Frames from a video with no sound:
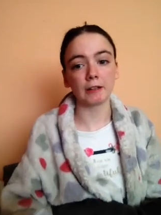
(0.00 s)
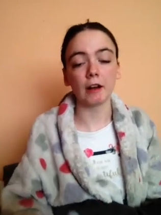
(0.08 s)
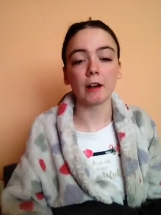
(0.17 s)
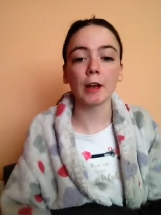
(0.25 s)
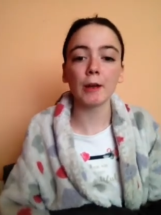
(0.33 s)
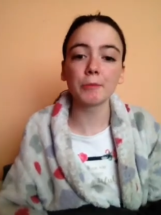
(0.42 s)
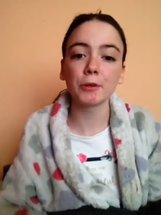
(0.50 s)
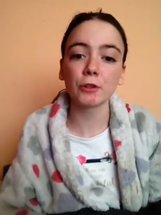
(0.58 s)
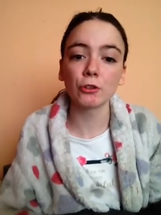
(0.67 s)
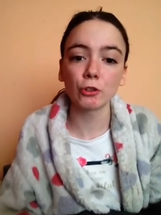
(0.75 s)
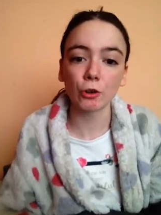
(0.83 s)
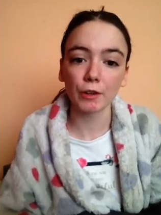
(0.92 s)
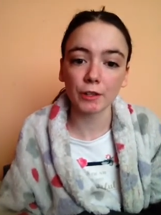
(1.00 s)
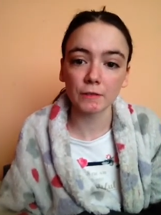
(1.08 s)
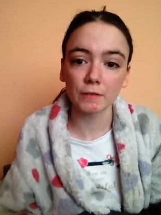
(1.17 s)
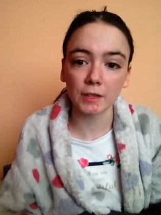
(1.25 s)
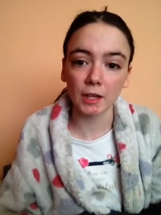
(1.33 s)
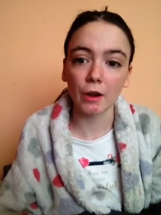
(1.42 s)
I hope you enjoyed this
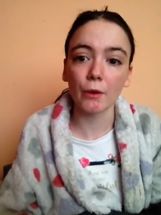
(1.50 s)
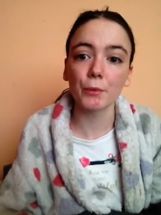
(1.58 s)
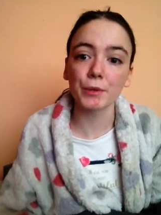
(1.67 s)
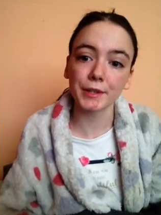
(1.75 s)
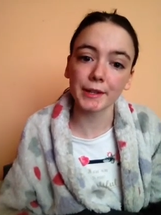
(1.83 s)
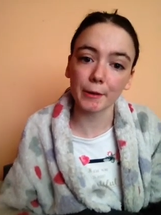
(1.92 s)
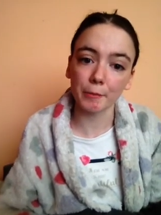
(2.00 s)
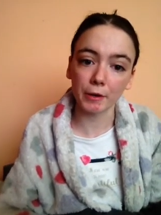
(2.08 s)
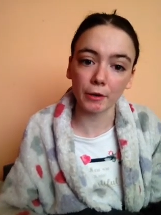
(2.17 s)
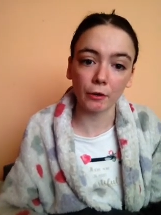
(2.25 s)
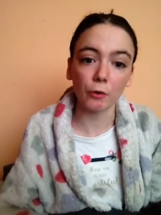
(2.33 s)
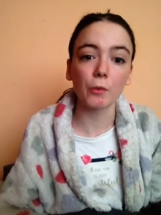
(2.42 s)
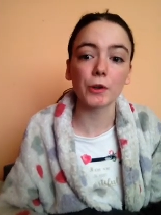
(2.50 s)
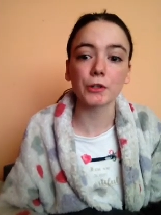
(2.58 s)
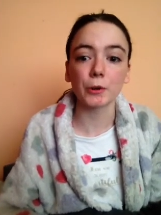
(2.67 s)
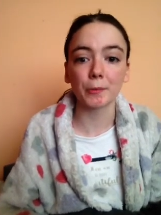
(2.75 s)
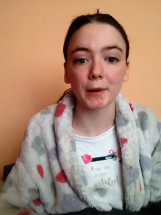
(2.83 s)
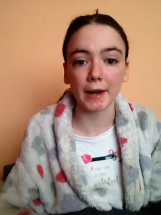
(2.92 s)
video. It was a little bit longer, which
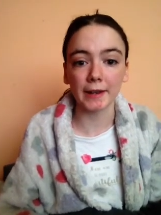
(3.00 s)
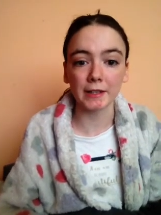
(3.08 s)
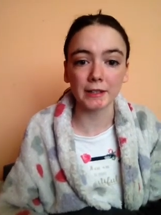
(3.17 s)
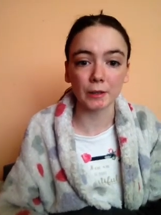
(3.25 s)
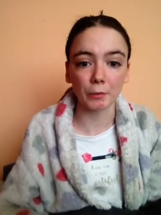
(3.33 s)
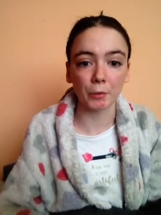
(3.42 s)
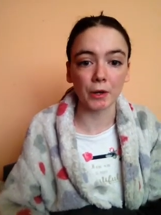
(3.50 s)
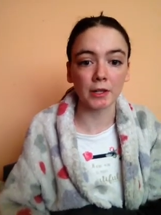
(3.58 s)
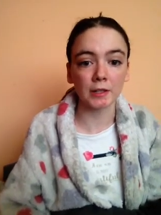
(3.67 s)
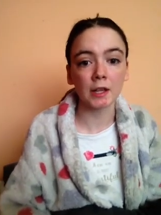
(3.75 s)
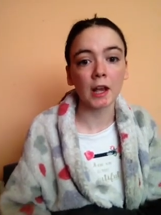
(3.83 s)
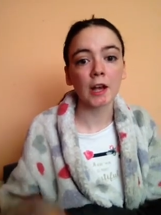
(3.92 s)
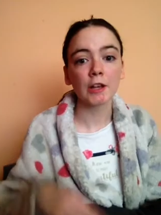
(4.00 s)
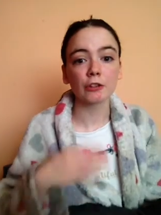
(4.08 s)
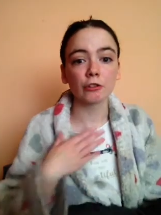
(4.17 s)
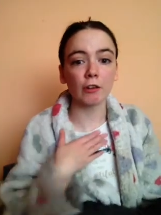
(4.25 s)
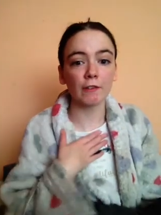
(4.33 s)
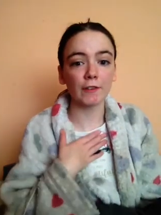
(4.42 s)
I'm glad in some ways.
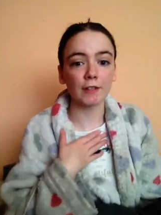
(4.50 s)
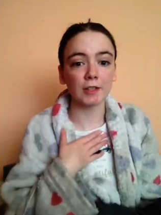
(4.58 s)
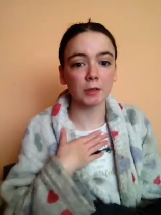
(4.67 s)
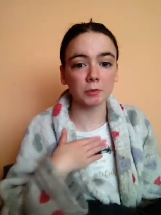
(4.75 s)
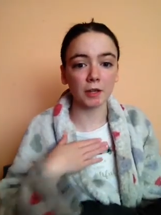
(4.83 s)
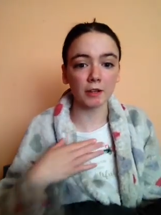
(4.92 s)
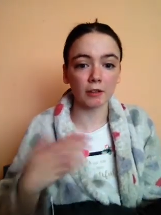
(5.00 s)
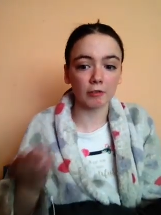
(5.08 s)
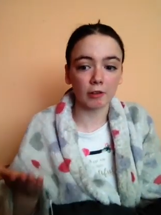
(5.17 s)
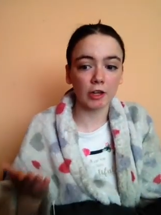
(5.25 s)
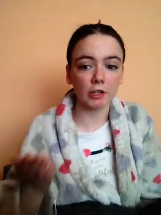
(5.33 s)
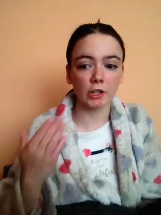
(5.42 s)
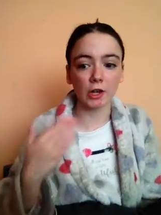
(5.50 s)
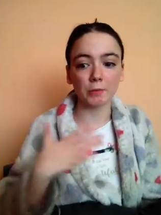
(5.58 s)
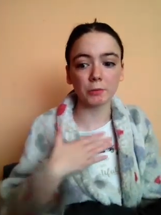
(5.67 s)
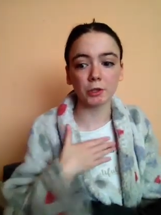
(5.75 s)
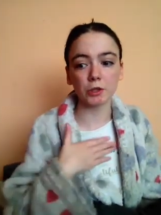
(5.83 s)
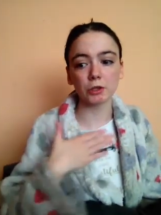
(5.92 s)
Sorry if it seems like a rush.
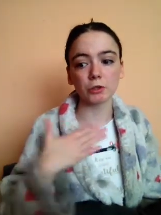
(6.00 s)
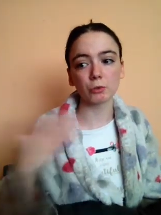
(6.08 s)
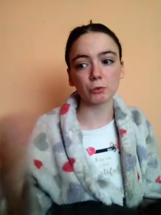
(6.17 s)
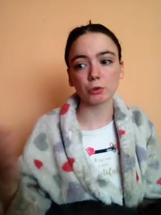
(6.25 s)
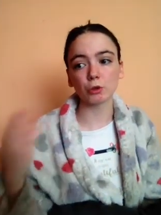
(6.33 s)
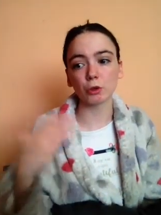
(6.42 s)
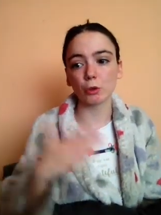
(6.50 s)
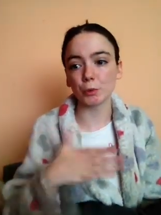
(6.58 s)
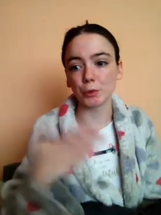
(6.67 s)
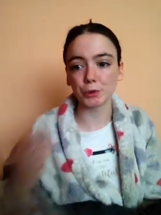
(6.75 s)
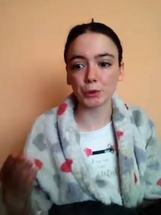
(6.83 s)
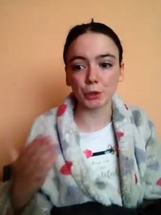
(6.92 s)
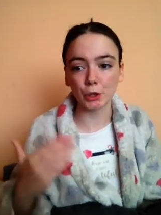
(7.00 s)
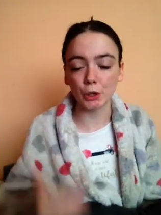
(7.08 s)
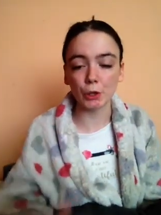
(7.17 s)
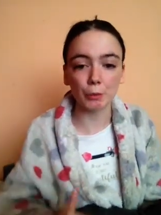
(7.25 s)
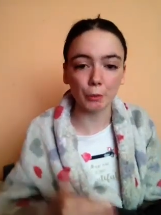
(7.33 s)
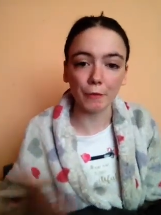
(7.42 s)
I'm just not sure what to
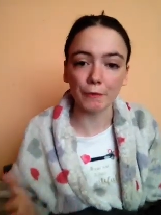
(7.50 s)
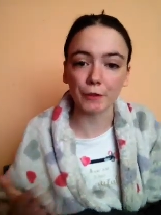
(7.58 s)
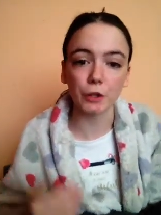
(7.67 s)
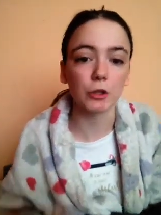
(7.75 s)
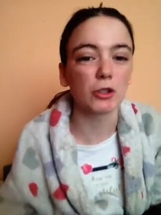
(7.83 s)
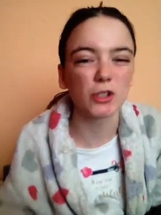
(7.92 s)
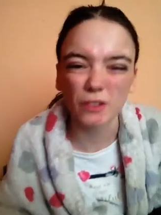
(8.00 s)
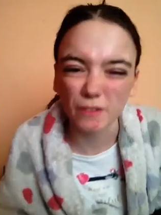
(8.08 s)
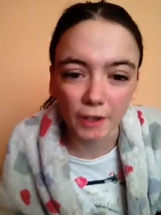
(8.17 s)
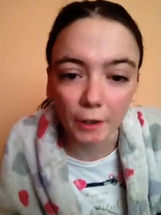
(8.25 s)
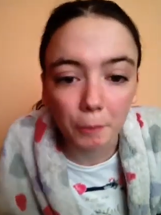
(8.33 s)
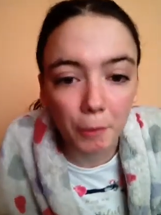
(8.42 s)
do with the YouTube thing.